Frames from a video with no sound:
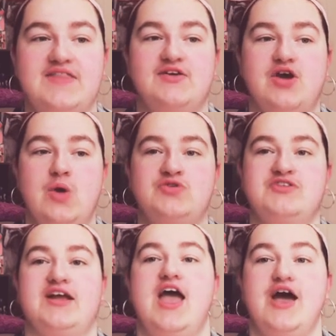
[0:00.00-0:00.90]
And the coach is
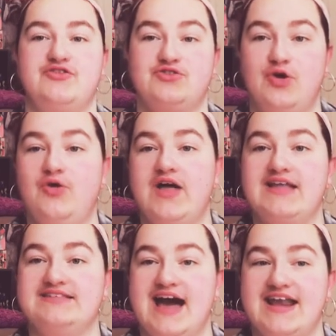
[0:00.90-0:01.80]
like, just hold
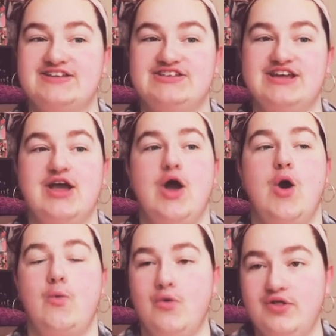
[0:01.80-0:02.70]
on, Tadashi.
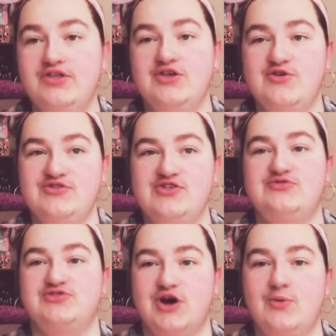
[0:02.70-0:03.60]
We'll use
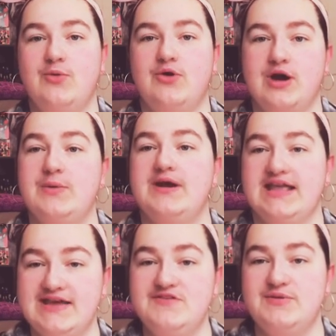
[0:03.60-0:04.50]
you. Don't worry. We're going to
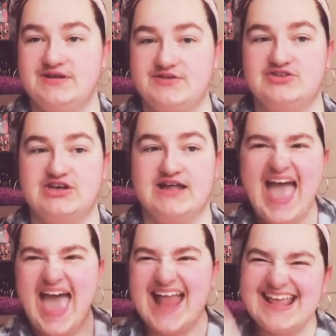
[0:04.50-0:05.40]
give you another
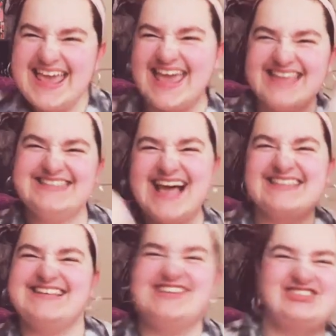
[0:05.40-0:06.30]
chance. And he
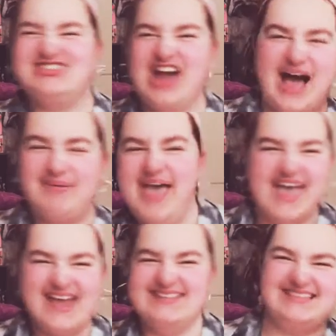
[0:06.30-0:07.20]
does his job.
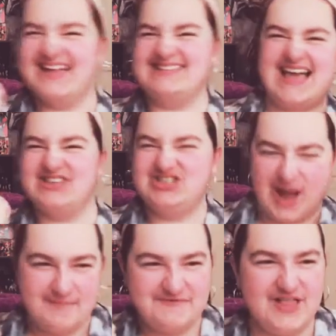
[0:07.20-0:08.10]
He does that
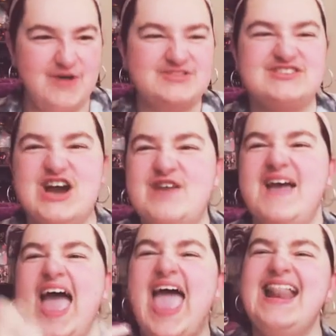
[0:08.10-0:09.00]
jump float
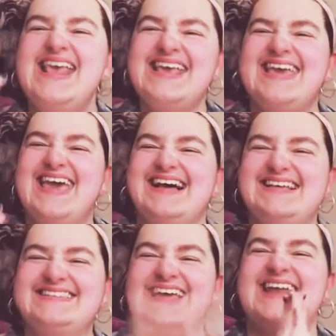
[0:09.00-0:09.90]
serve and he kills
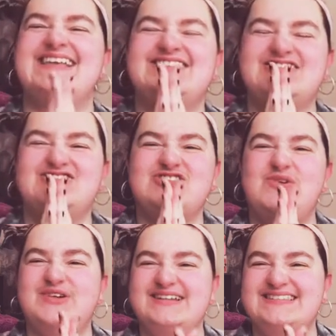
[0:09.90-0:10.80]
it. And it's just
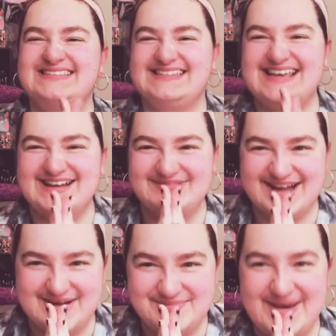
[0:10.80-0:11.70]
so good to see him
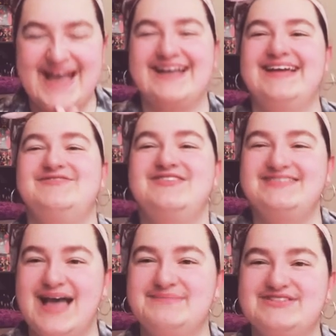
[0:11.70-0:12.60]
come back and get a
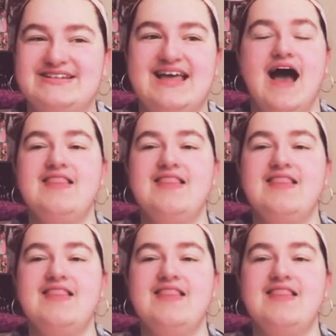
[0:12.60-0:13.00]
redemption.